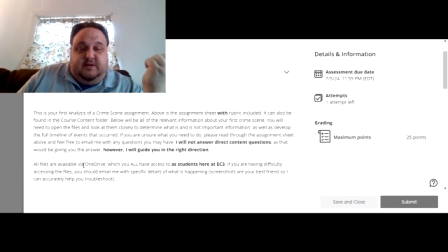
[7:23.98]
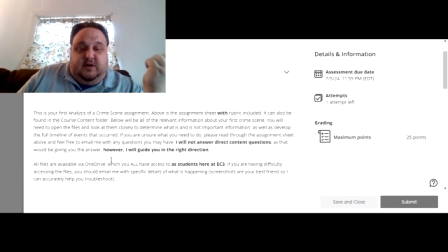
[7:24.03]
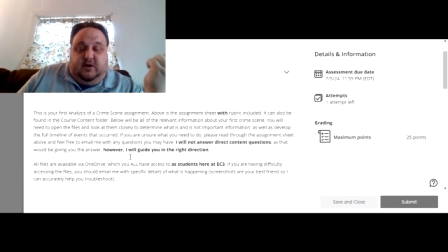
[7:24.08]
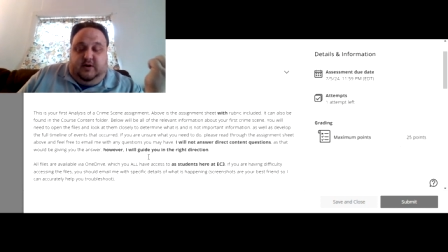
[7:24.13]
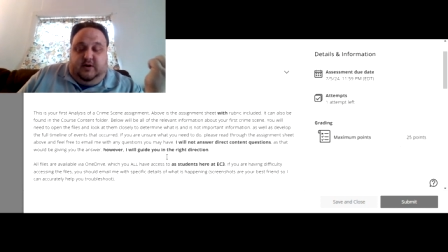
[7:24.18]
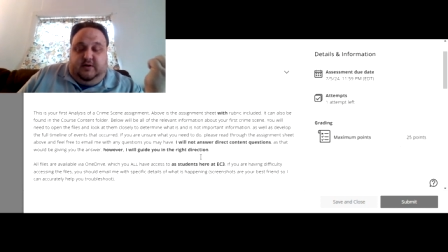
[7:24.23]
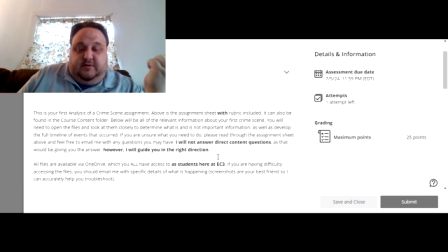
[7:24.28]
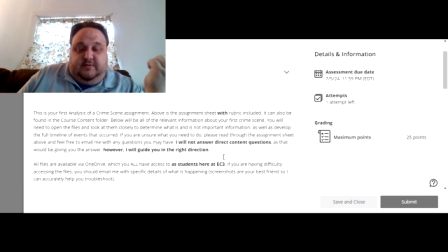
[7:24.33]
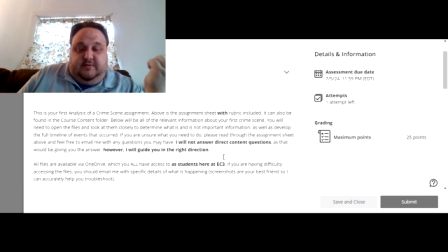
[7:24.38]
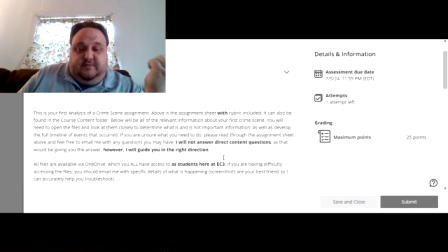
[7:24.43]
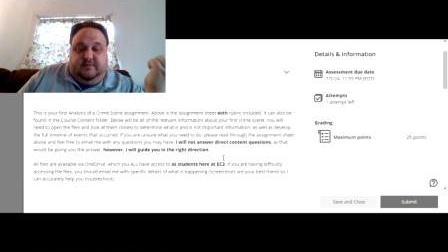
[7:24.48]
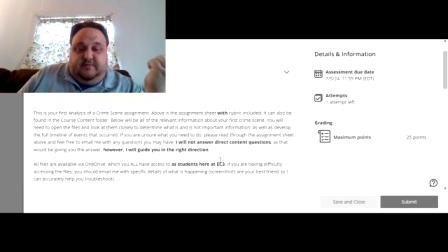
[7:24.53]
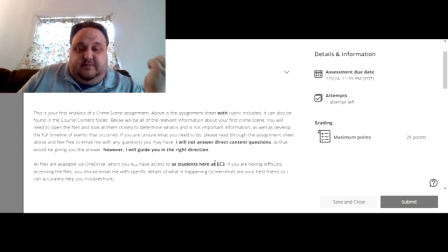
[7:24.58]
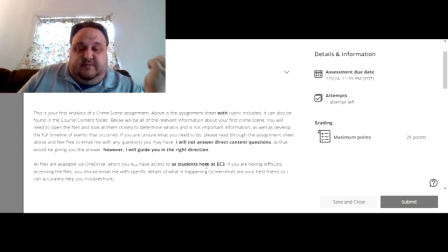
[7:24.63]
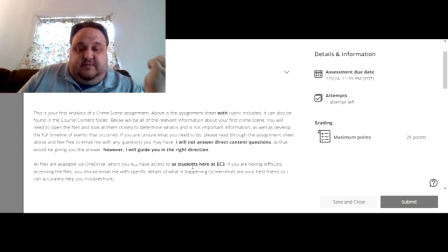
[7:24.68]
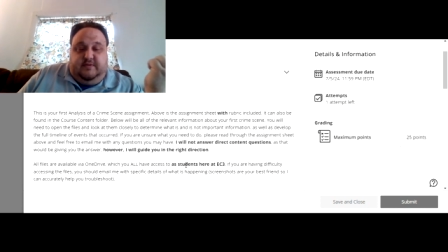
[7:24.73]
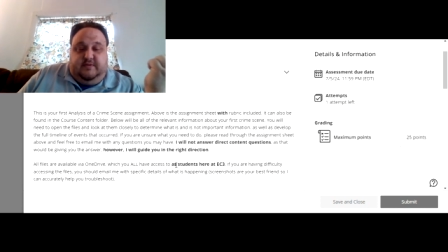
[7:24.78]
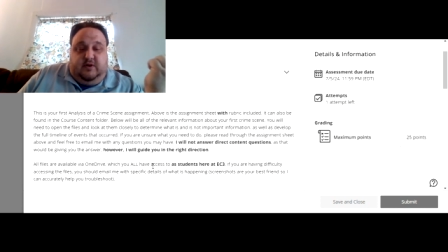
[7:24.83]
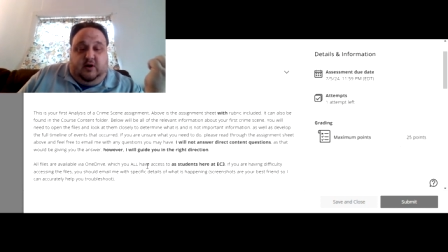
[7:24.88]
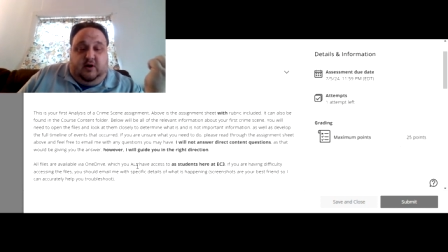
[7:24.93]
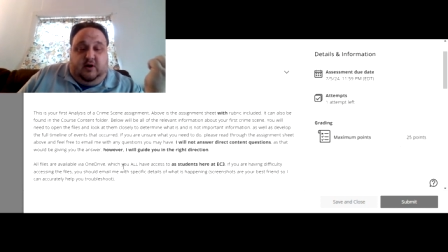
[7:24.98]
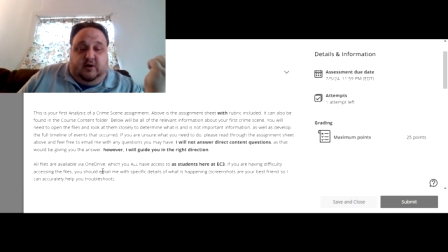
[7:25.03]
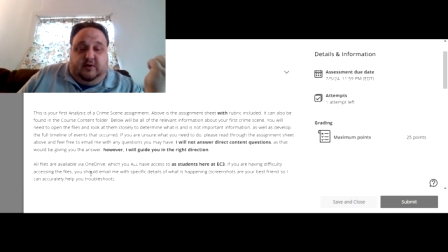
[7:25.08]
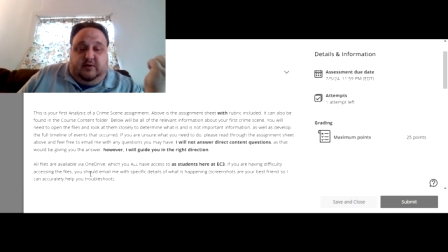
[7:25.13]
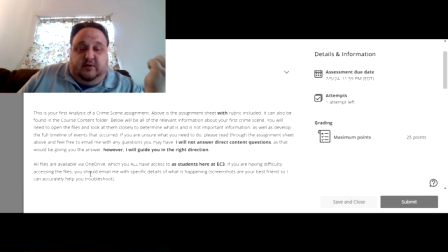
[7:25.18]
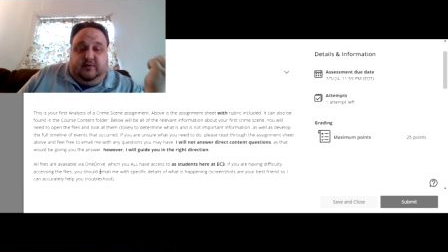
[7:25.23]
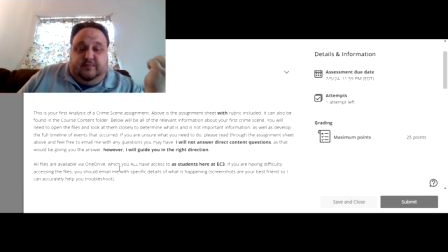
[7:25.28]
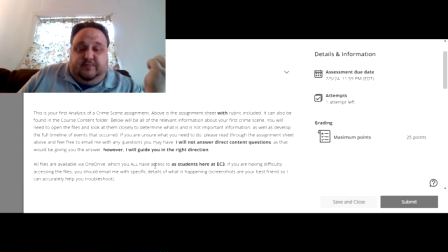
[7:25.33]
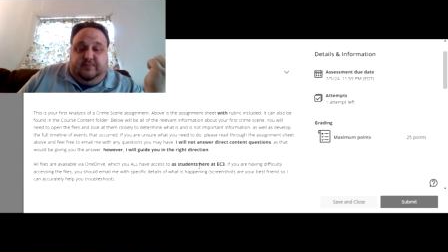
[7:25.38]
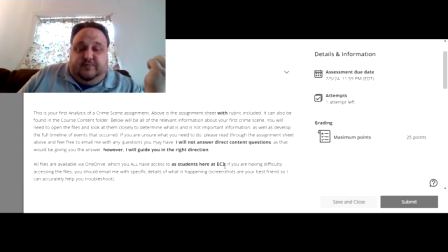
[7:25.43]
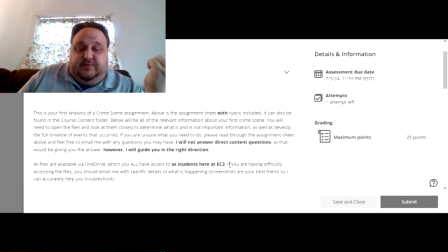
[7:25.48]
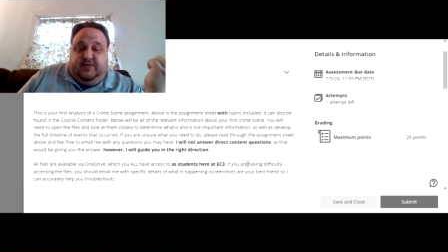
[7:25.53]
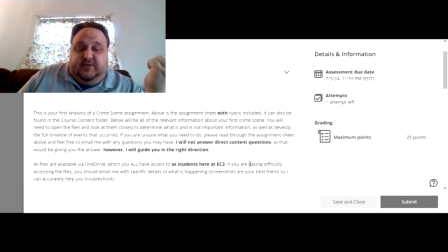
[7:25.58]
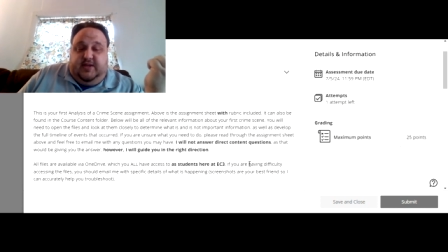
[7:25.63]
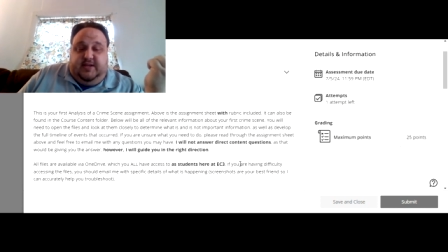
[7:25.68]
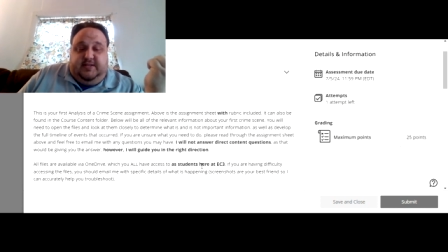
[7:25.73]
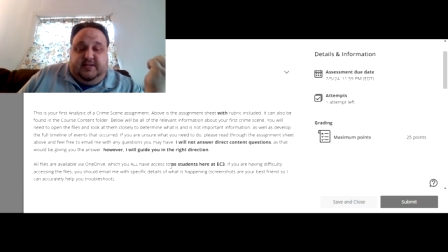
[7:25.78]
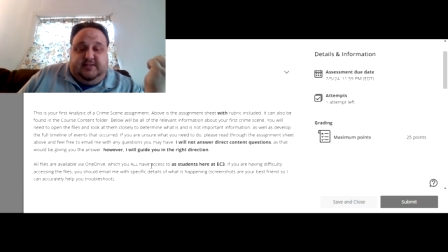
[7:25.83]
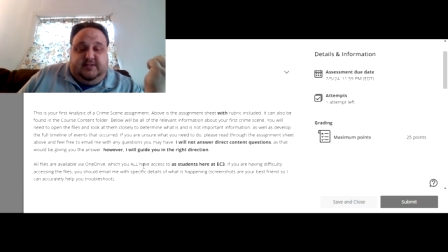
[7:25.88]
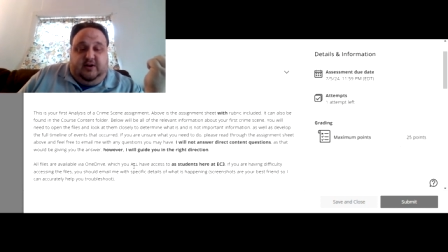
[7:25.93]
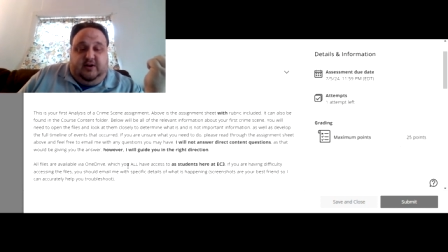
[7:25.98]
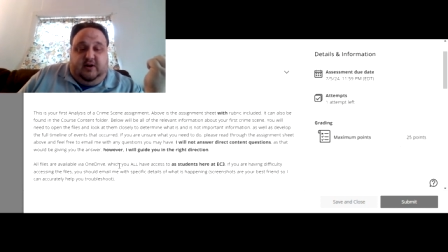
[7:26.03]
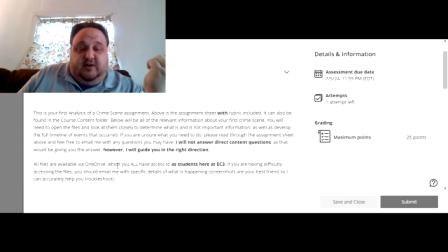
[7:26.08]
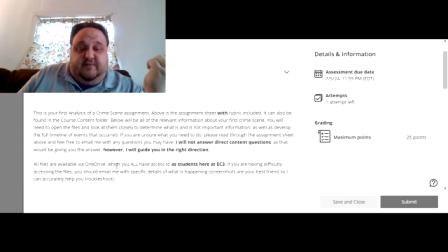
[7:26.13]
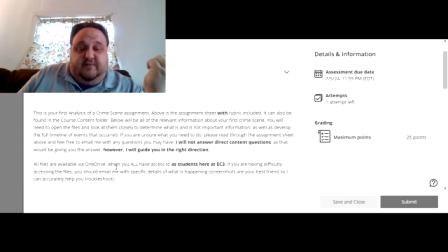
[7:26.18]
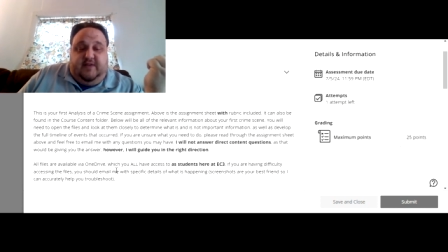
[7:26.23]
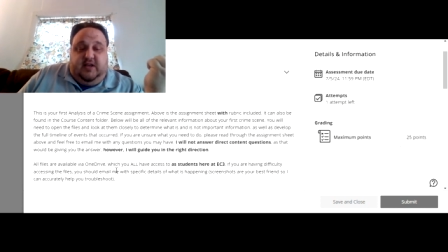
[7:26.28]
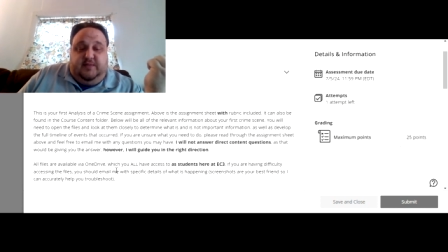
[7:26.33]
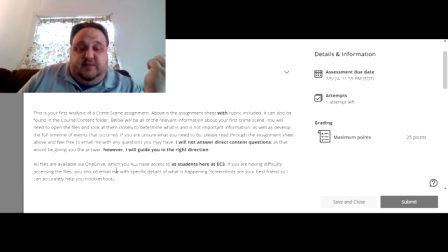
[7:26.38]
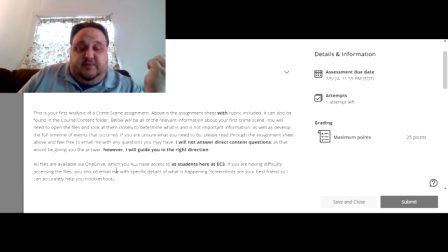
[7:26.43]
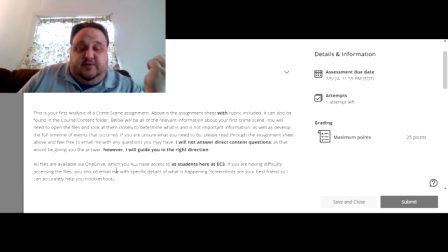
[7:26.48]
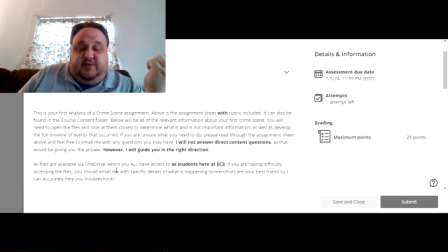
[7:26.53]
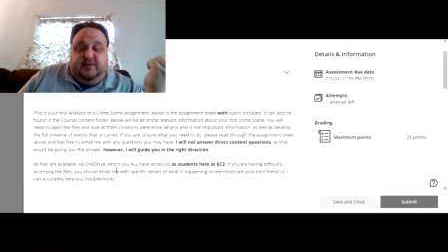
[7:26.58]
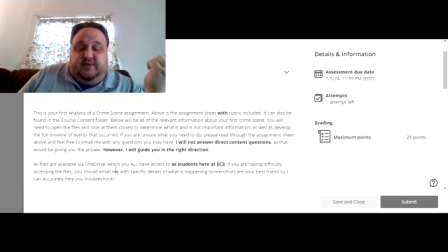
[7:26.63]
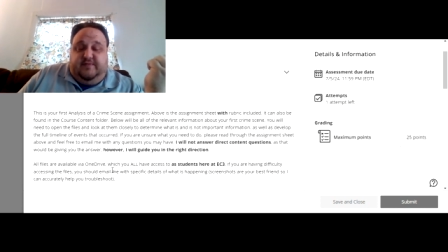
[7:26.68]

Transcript: All all things are available.